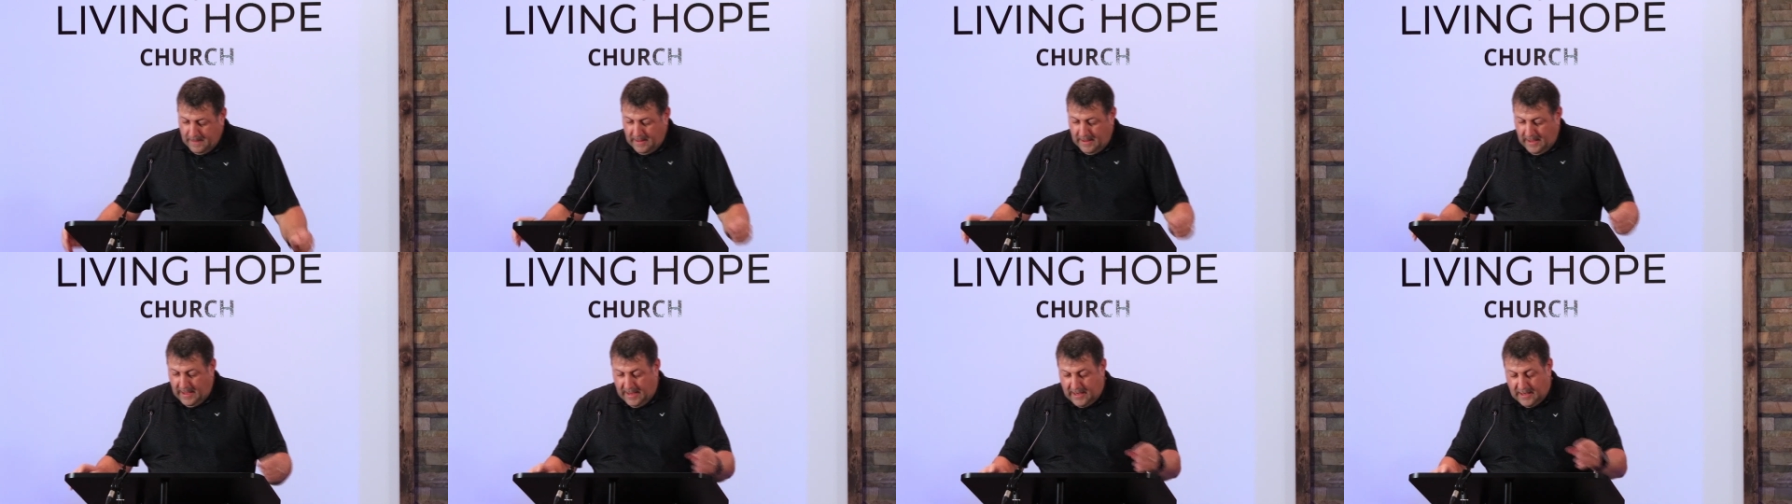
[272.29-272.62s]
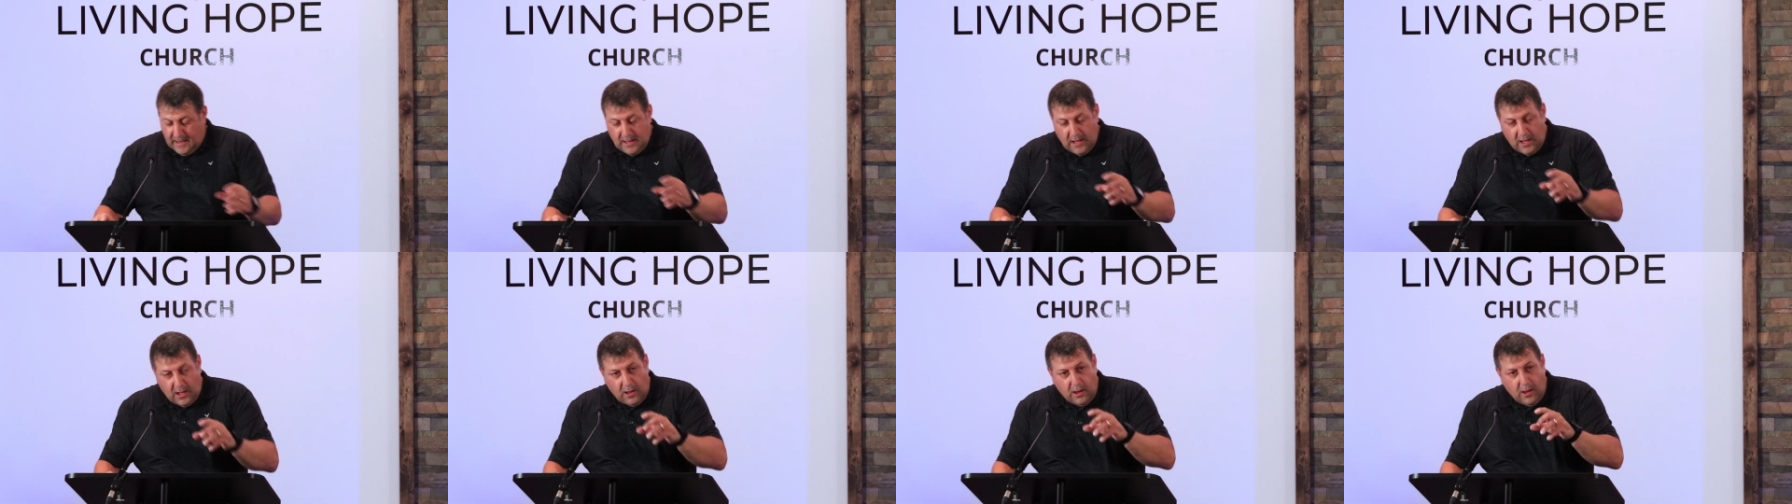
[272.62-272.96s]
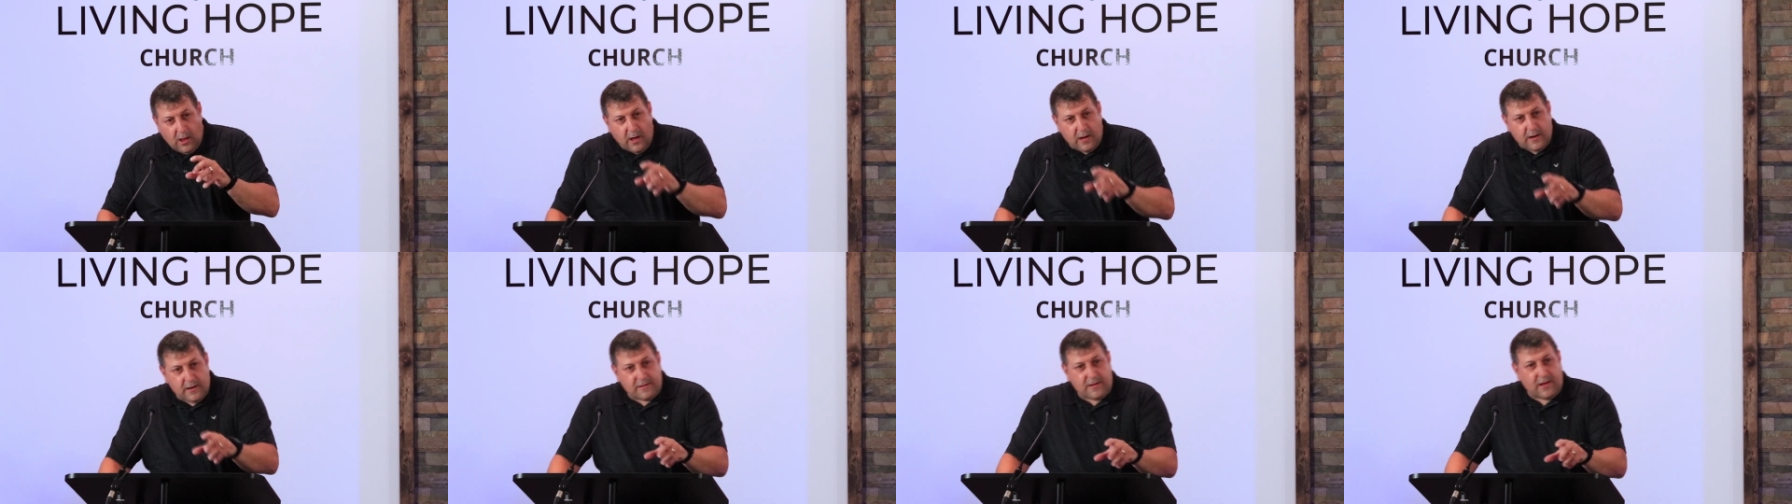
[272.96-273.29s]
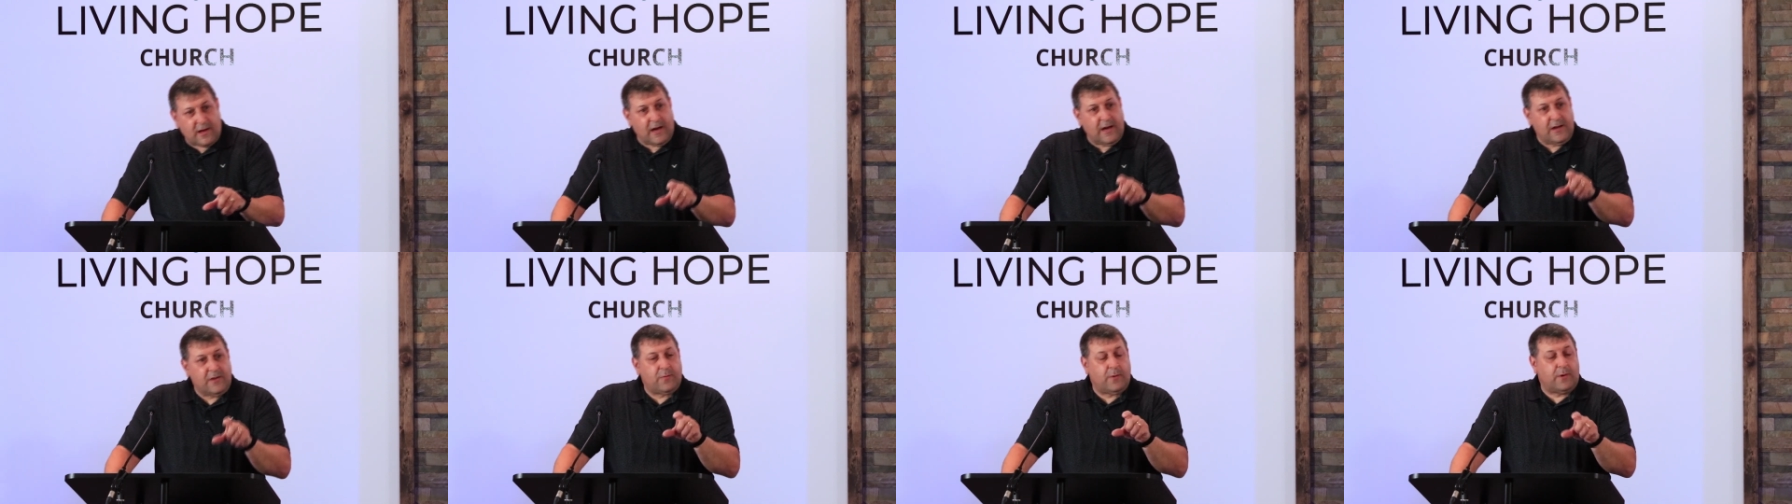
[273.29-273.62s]
And a lot of
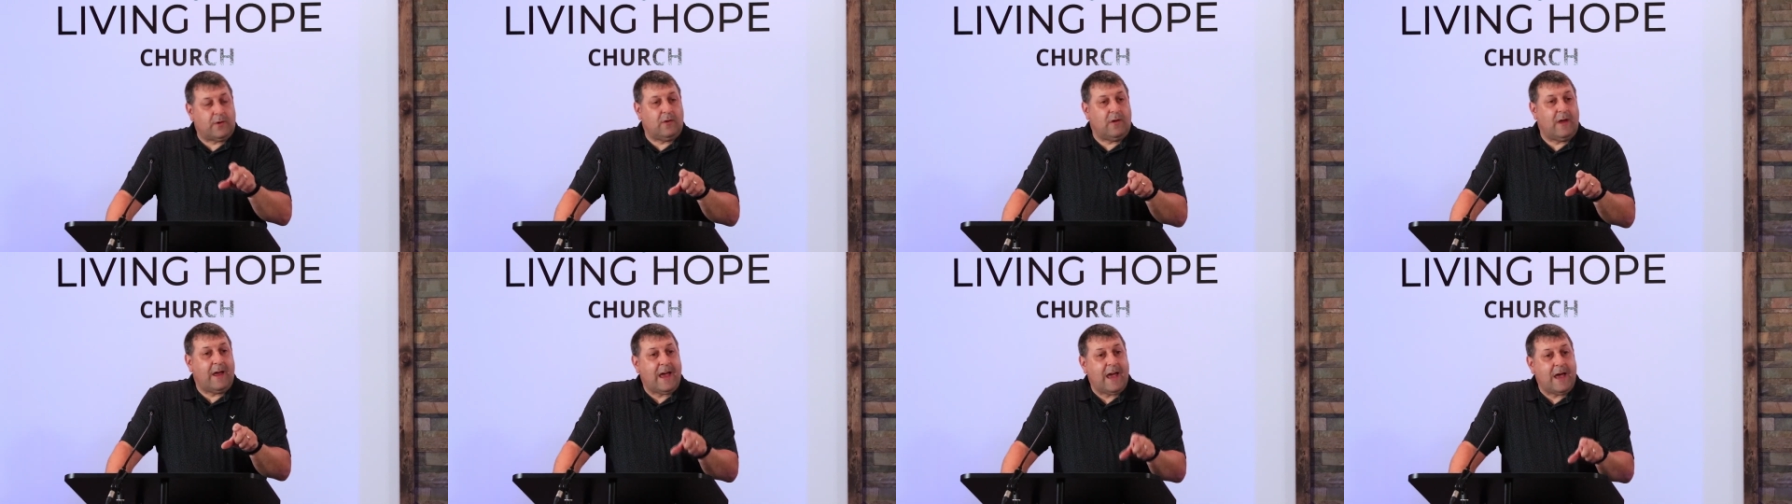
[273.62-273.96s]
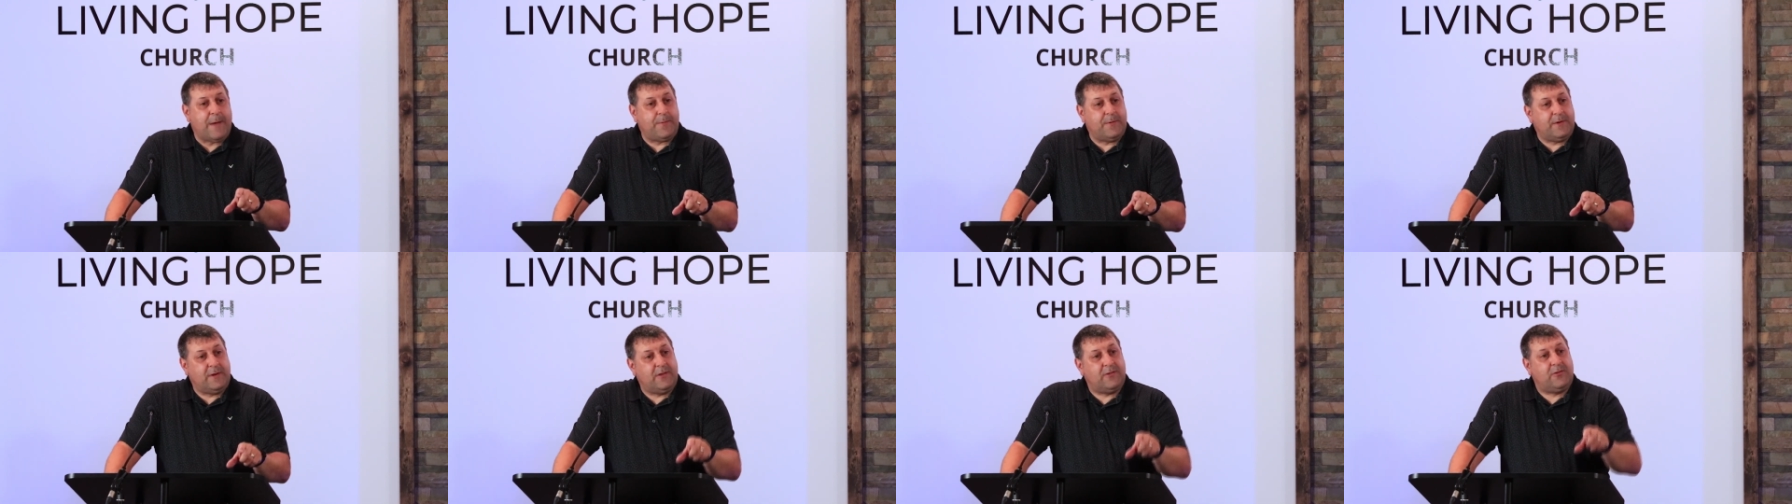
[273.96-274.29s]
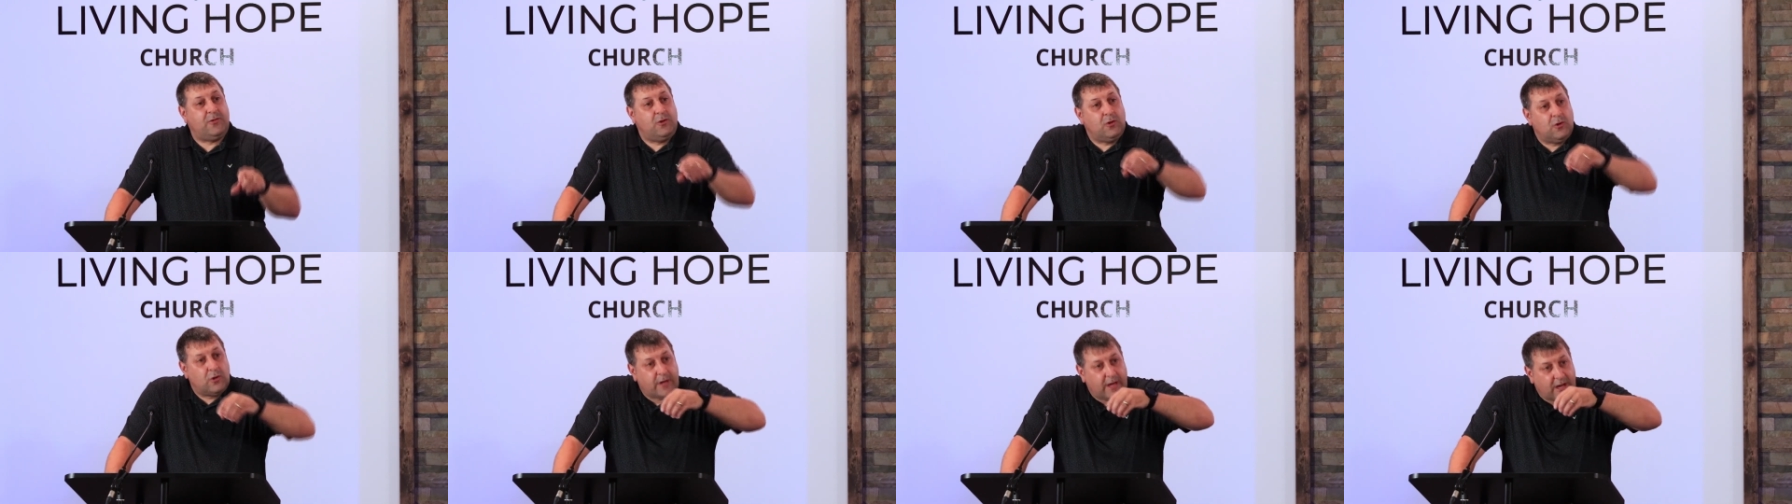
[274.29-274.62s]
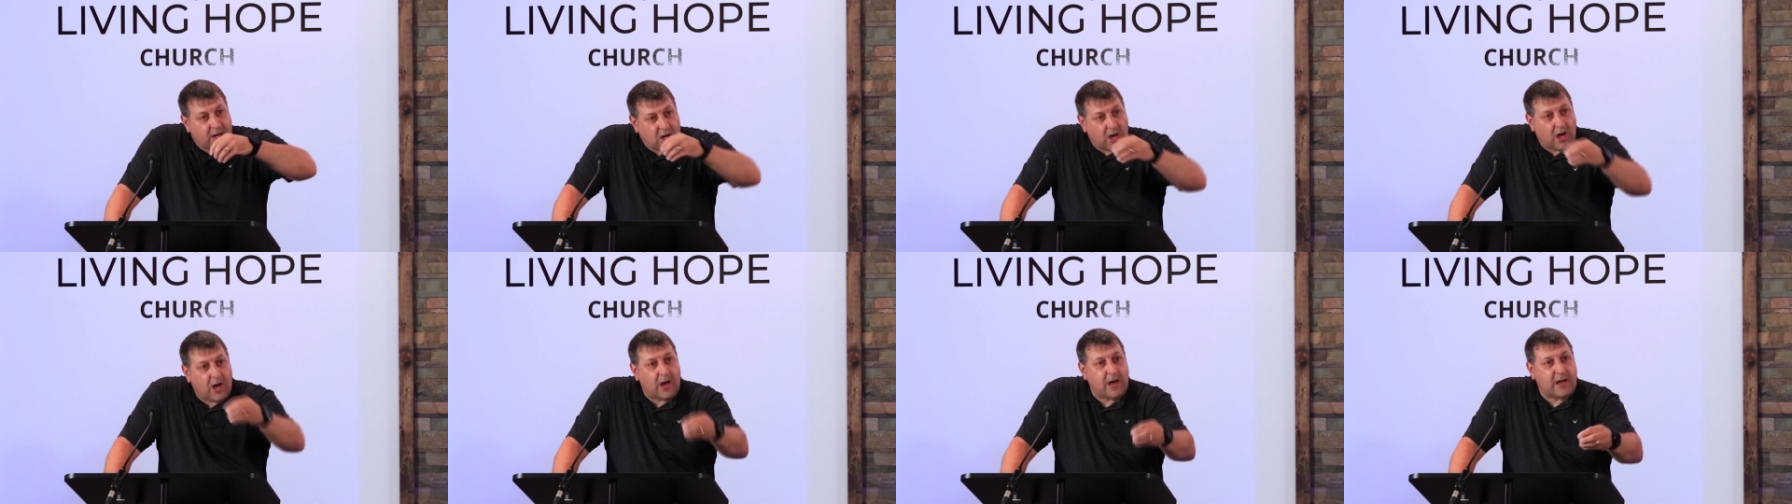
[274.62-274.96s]
times, what will happen is you'll
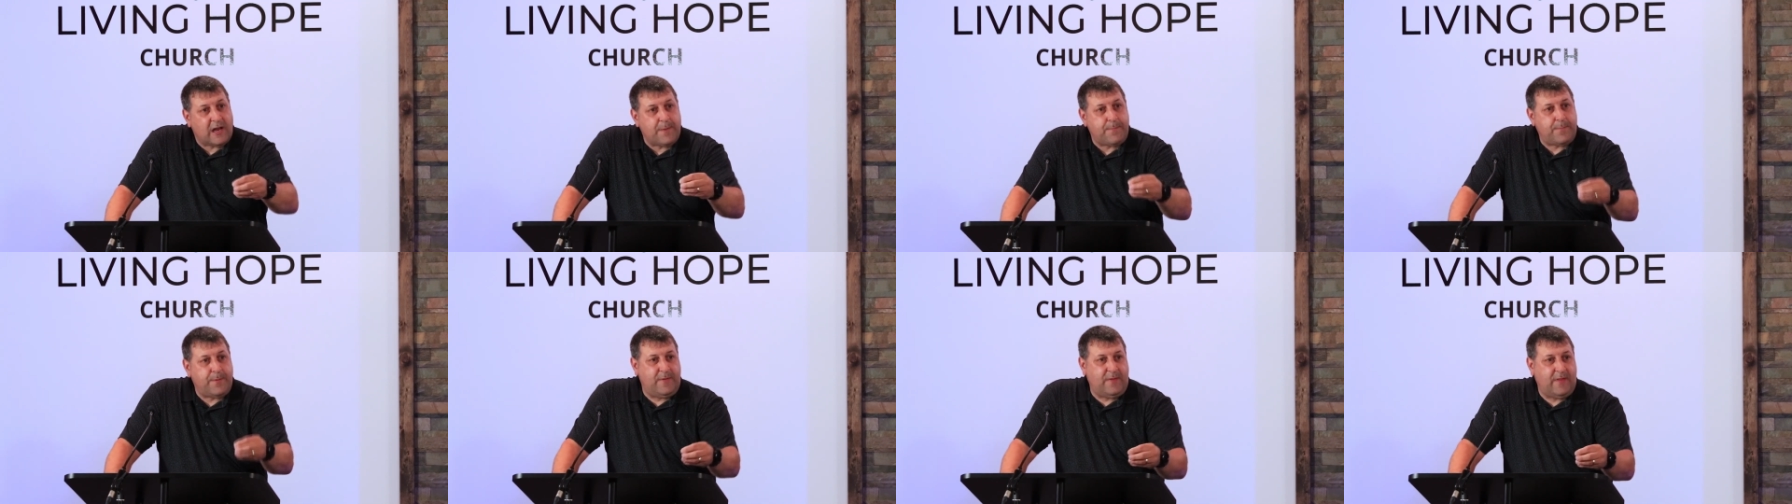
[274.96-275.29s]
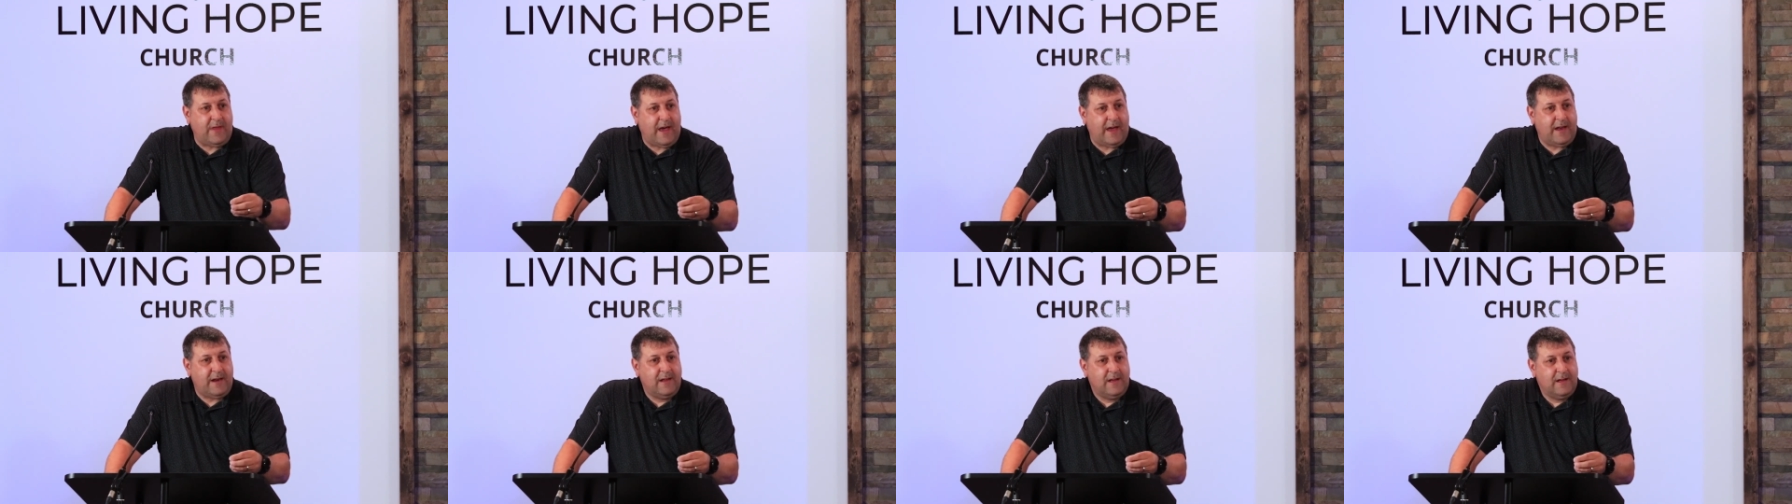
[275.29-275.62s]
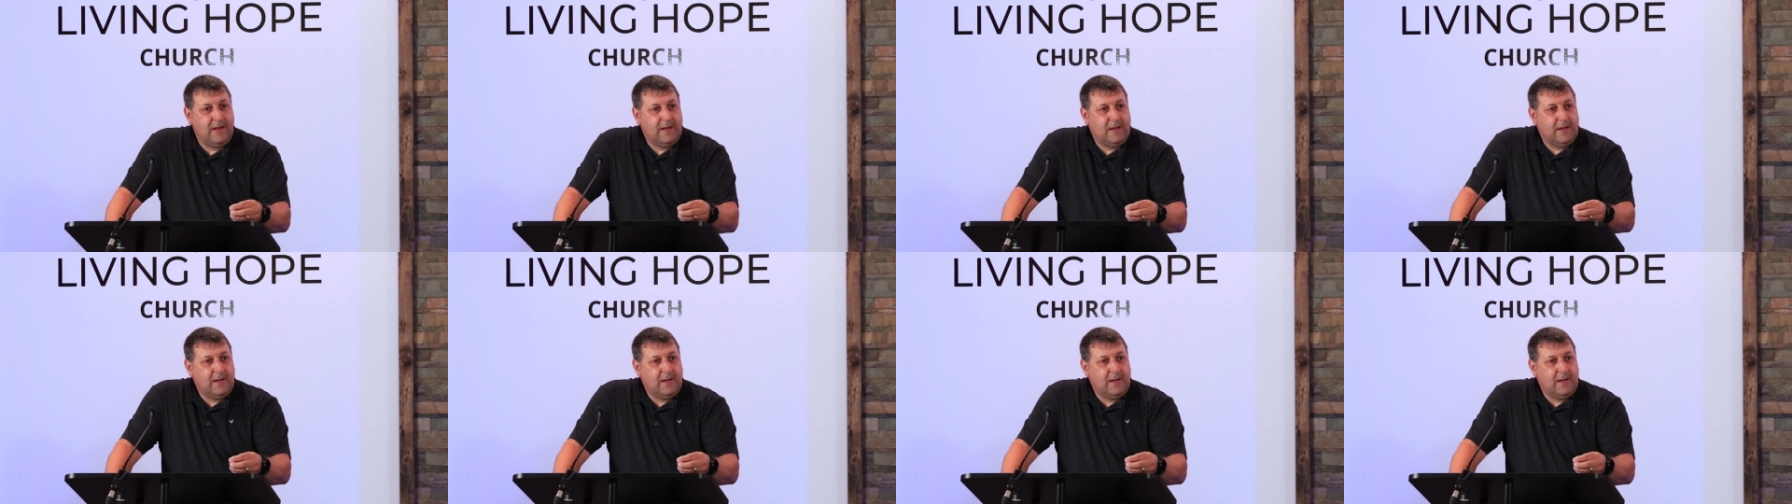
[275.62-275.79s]
get caught up in that.